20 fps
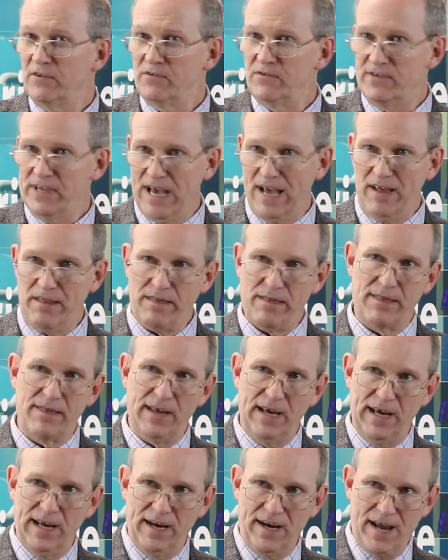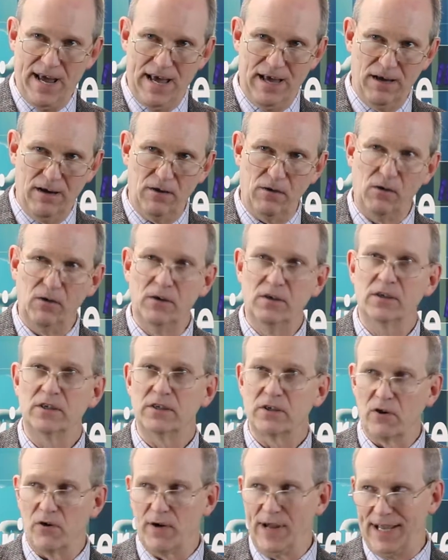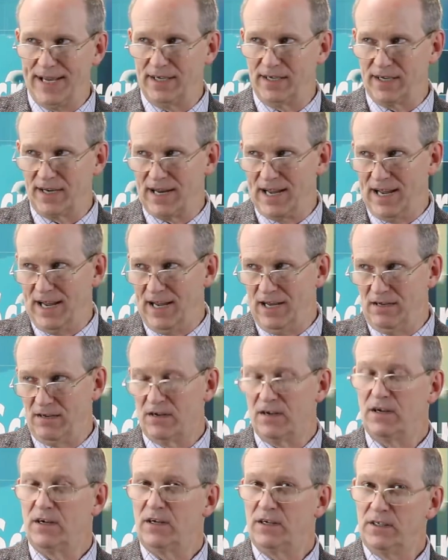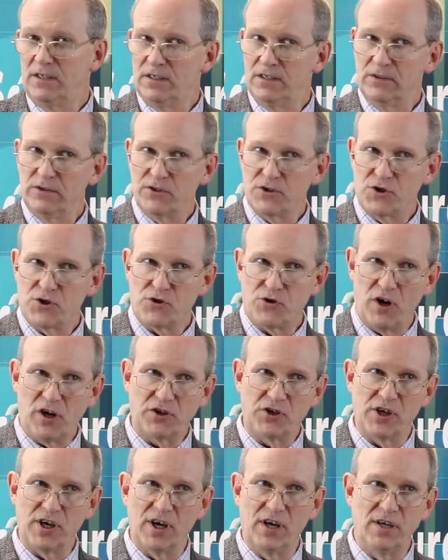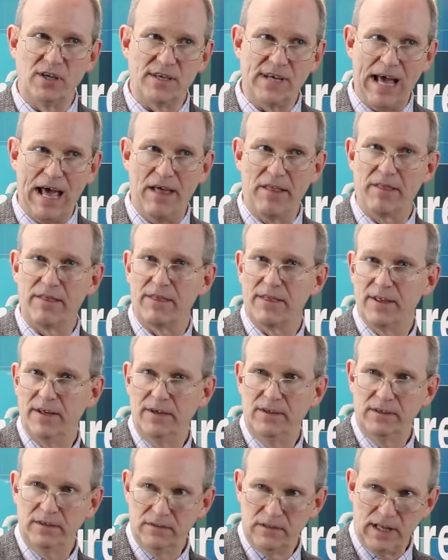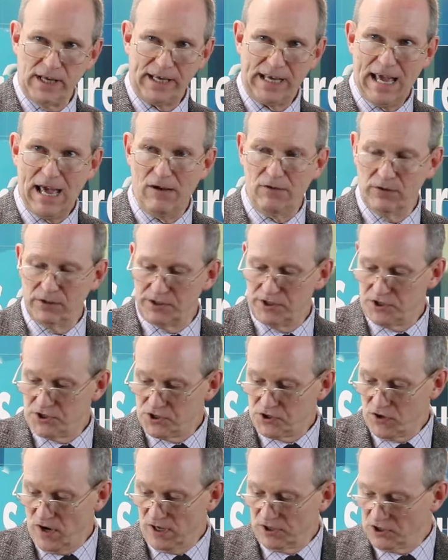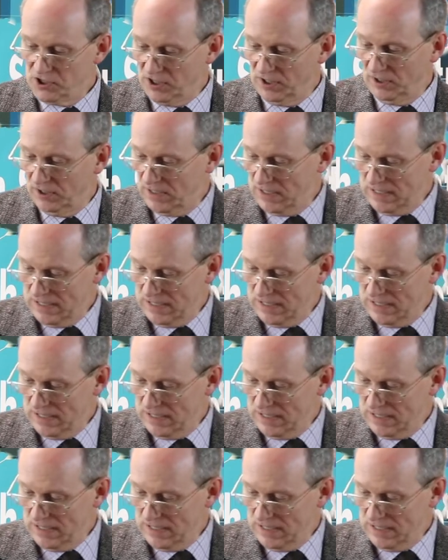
Death and hell go hand in hand. Destruction and death, like hell and destruction.